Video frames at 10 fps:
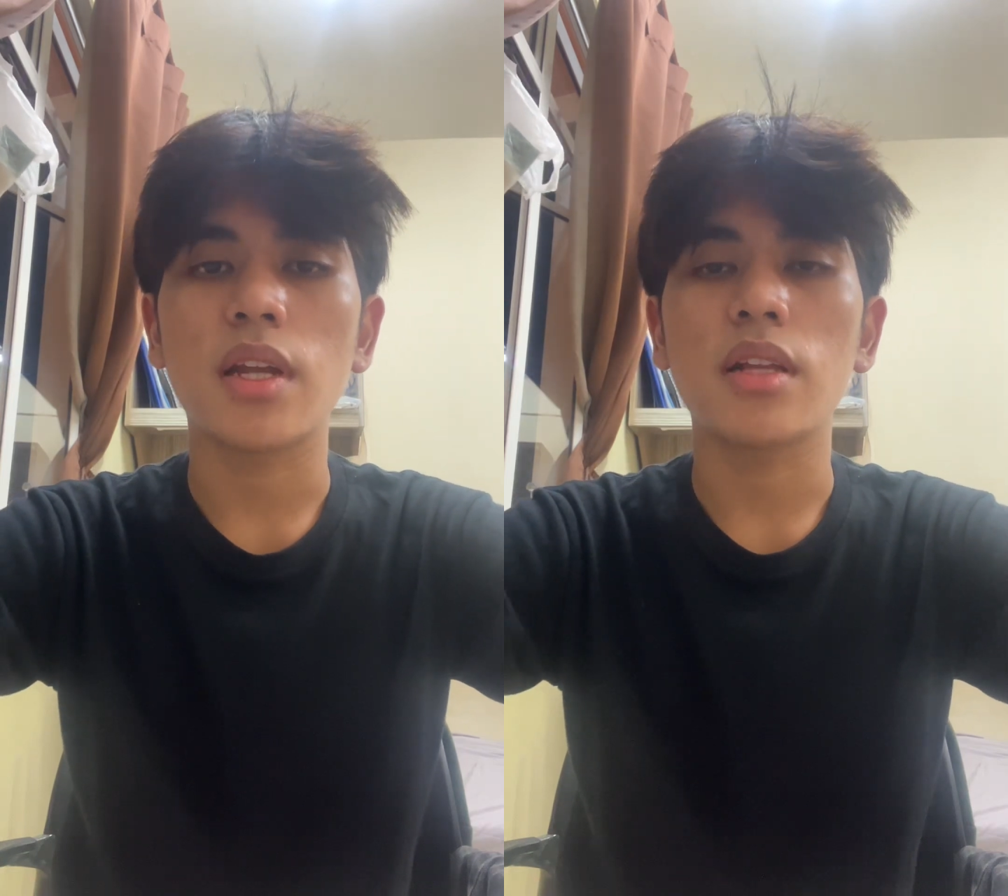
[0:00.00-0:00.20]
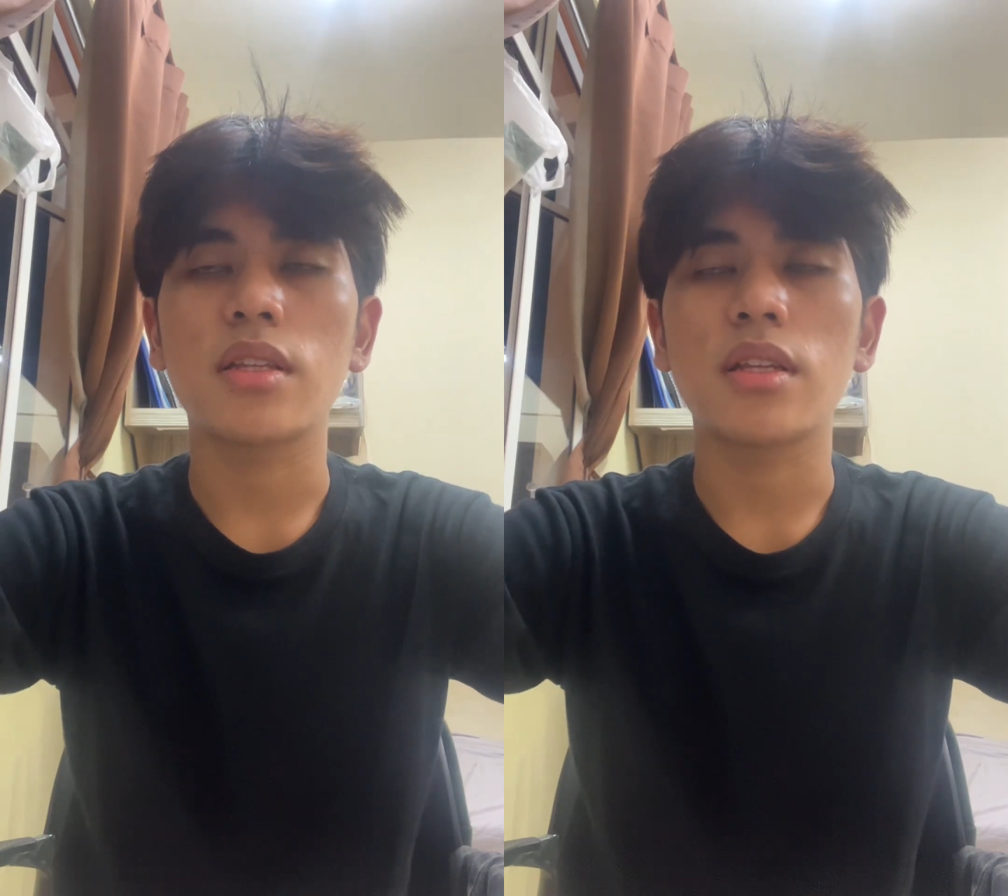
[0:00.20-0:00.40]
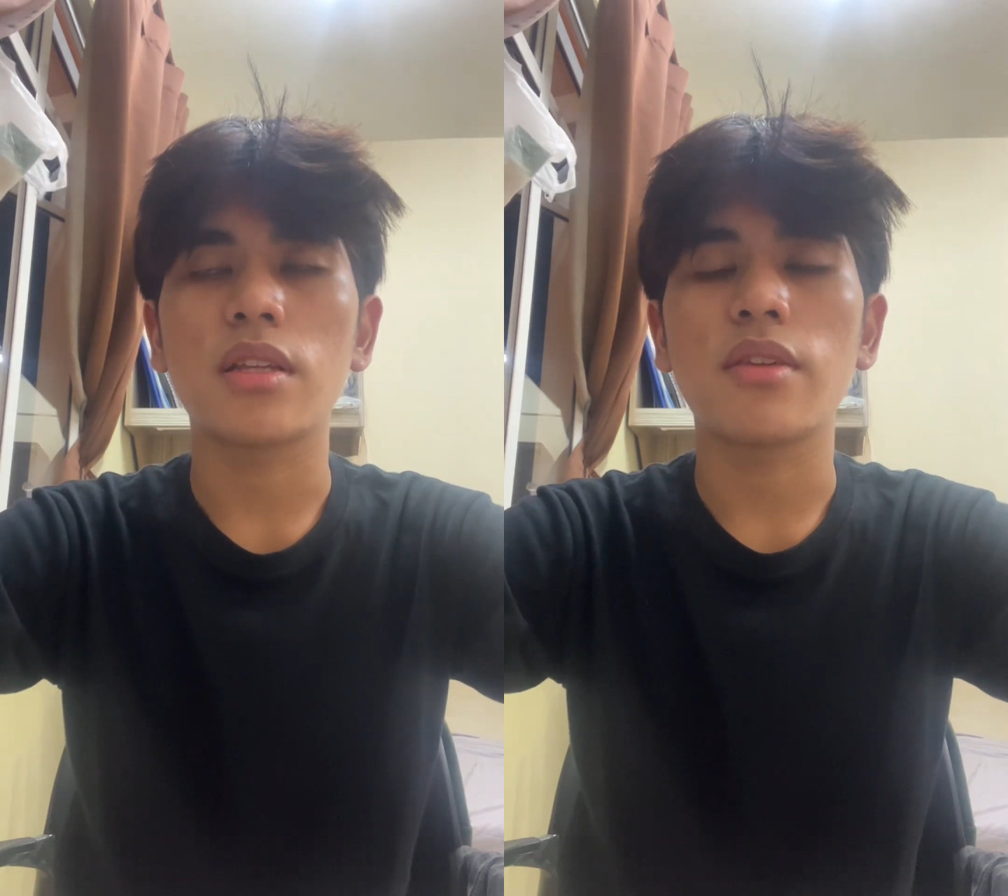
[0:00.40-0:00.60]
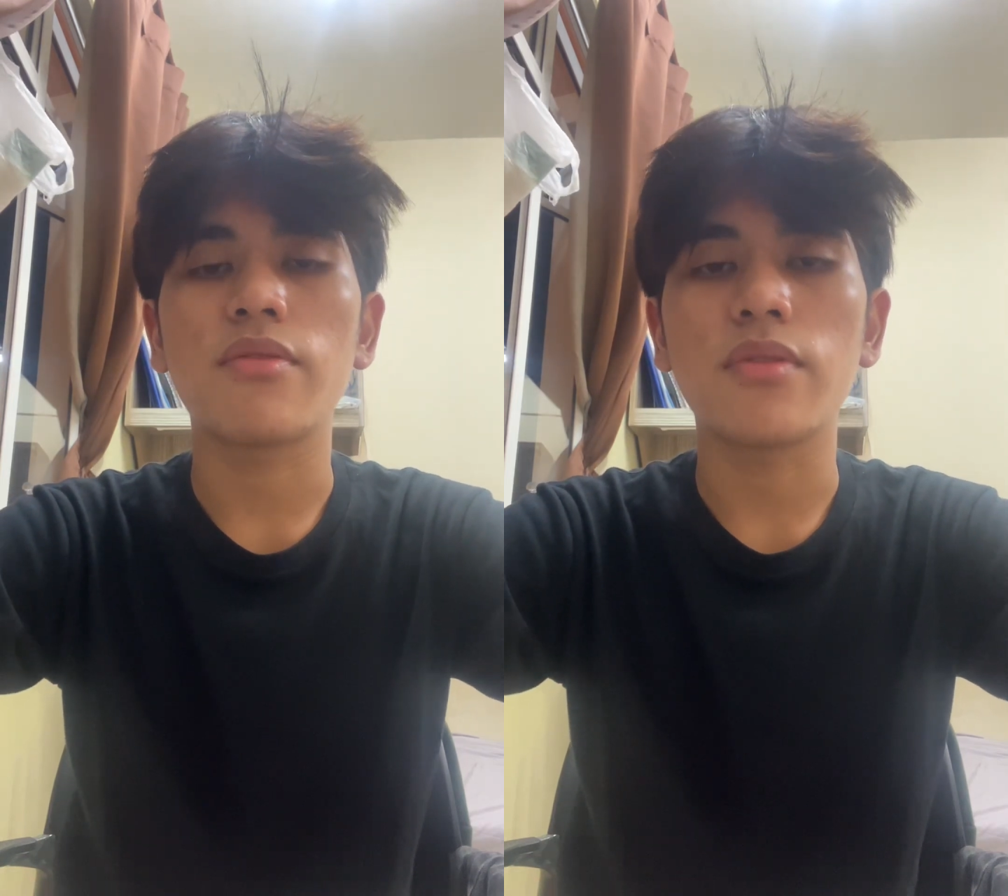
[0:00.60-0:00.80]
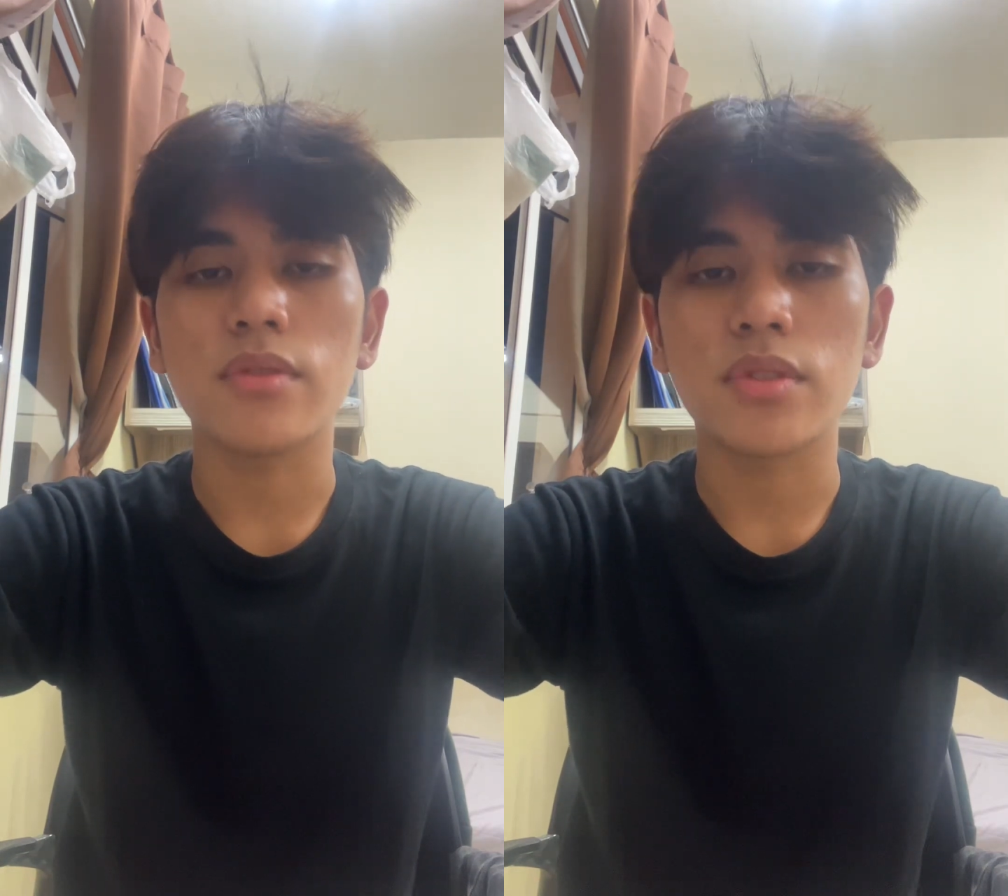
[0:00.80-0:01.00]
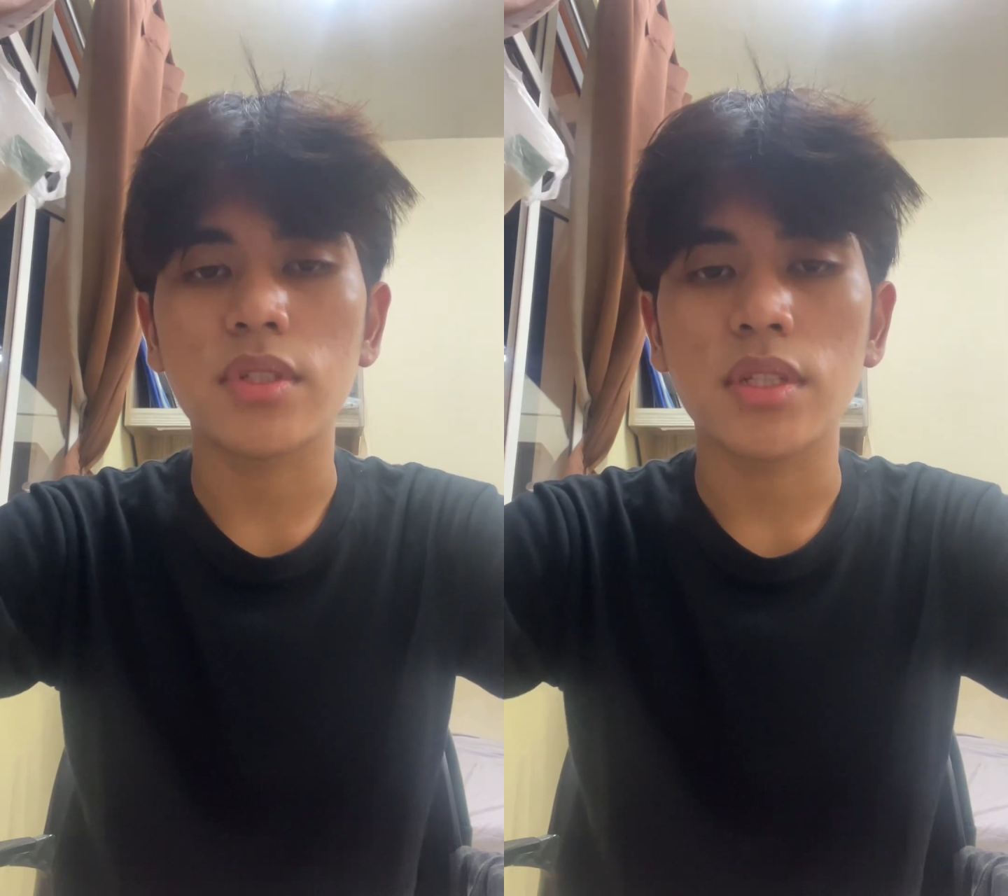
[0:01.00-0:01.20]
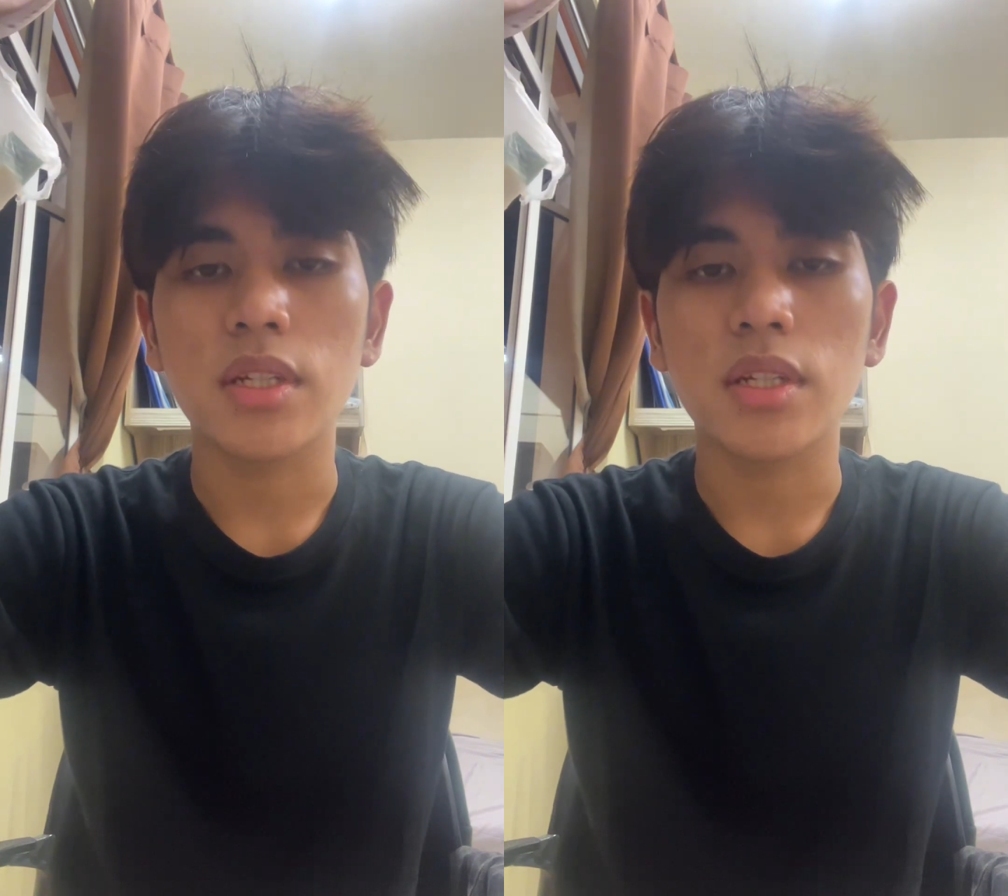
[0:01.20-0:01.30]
alternative use.